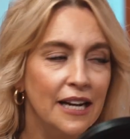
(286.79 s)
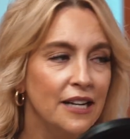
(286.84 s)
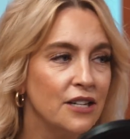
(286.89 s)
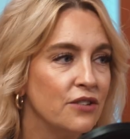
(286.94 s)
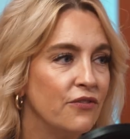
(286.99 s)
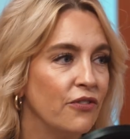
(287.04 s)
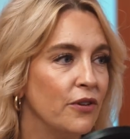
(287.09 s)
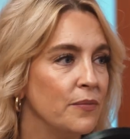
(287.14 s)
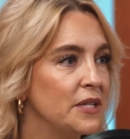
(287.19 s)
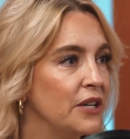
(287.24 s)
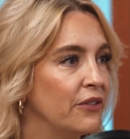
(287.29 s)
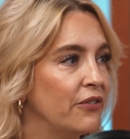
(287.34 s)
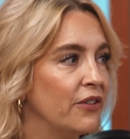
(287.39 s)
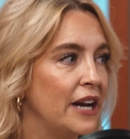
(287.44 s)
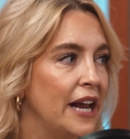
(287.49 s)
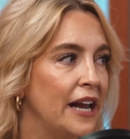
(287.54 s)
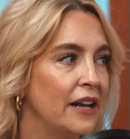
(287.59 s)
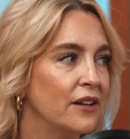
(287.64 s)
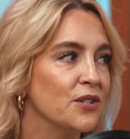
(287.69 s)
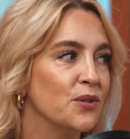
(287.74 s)
at it from
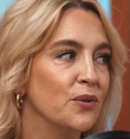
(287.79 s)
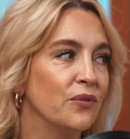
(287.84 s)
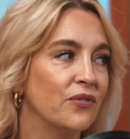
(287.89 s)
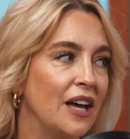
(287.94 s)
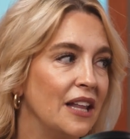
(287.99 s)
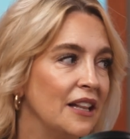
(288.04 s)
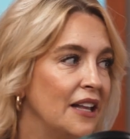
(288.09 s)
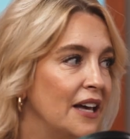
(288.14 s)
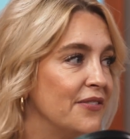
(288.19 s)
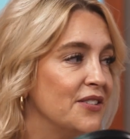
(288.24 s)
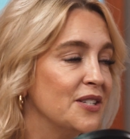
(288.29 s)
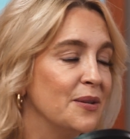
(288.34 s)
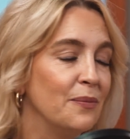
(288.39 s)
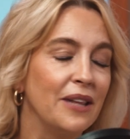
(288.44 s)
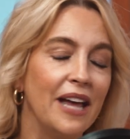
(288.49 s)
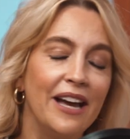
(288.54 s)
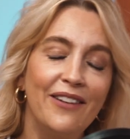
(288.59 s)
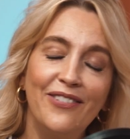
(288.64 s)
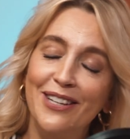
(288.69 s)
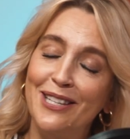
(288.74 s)
different angles. We've got some
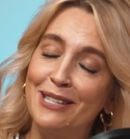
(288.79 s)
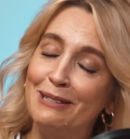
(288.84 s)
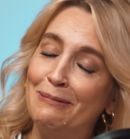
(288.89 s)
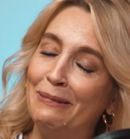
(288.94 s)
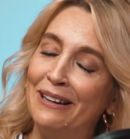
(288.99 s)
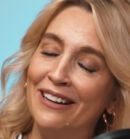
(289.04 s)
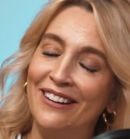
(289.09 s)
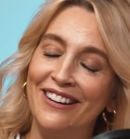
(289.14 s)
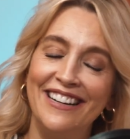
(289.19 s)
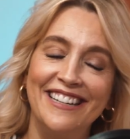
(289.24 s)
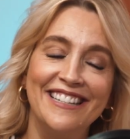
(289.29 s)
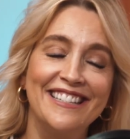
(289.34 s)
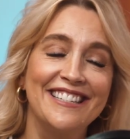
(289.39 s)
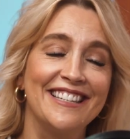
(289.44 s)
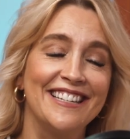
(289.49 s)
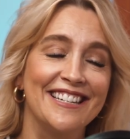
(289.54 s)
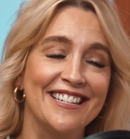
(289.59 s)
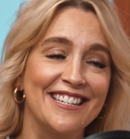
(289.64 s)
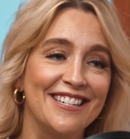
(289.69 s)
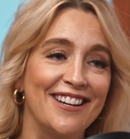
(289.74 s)
life experience
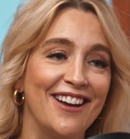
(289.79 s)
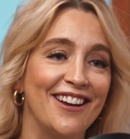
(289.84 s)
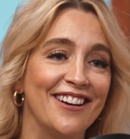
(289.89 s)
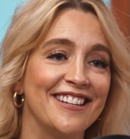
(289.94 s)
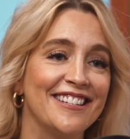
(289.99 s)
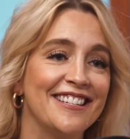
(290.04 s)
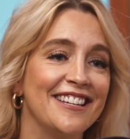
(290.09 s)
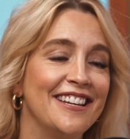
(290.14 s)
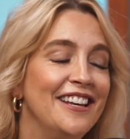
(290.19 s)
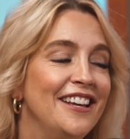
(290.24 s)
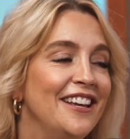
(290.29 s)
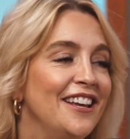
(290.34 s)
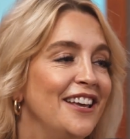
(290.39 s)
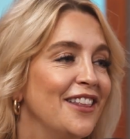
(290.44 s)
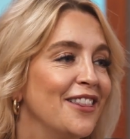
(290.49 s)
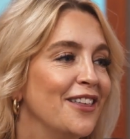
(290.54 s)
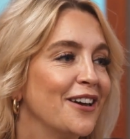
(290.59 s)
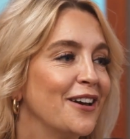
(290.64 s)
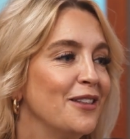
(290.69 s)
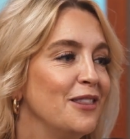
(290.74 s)
that has taught us
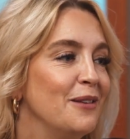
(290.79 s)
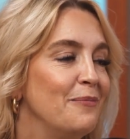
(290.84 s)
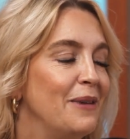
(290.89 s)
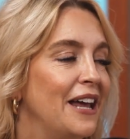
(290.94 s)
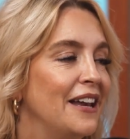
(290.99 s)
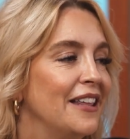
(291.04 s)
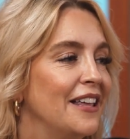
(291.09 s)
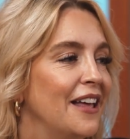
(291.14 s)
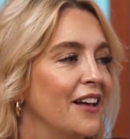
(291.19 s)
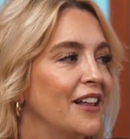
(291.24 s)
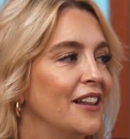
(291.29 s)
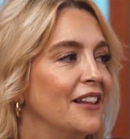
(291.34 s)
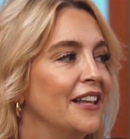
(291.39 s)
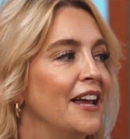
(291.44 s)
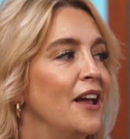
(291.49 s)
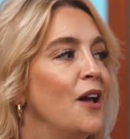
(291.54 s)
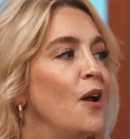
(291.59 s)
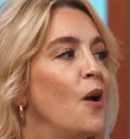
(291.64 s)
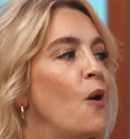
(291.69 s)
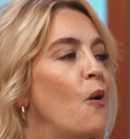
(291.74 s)
the good, the bad, the
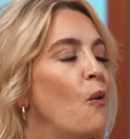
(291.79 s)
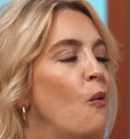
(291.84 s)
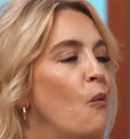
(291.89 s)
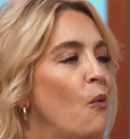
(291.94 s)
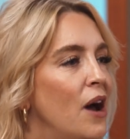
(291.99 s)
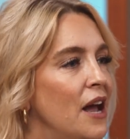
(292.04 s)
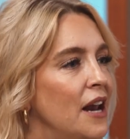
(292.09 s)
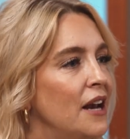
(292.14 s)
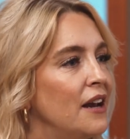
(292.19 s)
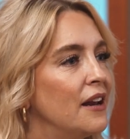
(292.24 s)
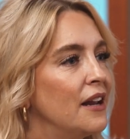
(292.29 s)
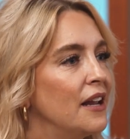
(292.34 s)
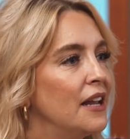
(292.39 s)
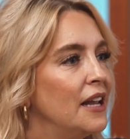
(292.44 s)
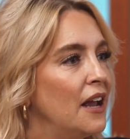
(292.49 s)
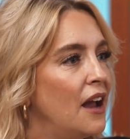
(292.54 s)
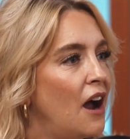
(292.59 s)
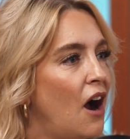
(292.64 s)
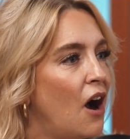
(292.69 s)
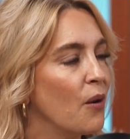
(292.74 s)
ugly. What
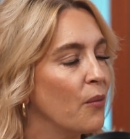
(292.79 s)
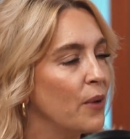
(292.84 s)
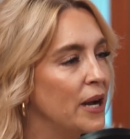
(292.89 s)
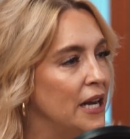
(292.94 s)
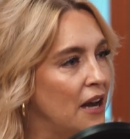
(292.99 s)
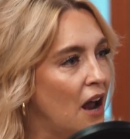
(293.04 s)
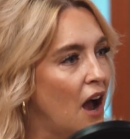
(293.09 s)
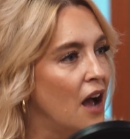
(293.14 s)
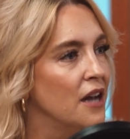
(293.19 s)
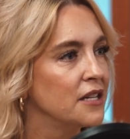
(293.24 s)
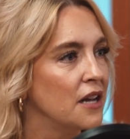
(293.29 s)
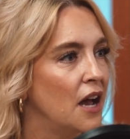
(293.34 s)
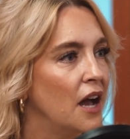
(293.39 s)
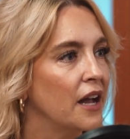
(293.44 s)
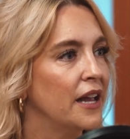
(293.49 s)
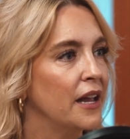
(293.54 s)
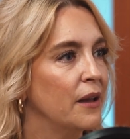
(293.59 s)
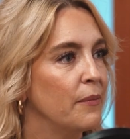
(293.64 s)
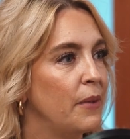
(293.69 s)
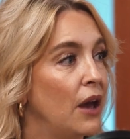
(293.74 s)
are we not
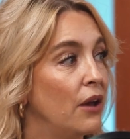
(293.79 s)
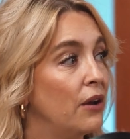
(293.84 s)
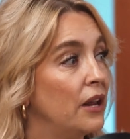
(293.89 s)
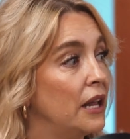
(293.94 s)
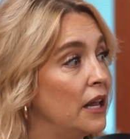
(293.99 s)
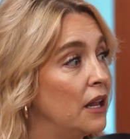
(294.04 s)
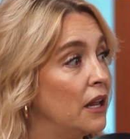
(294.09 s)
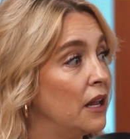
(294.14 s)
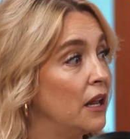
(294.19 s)
talking about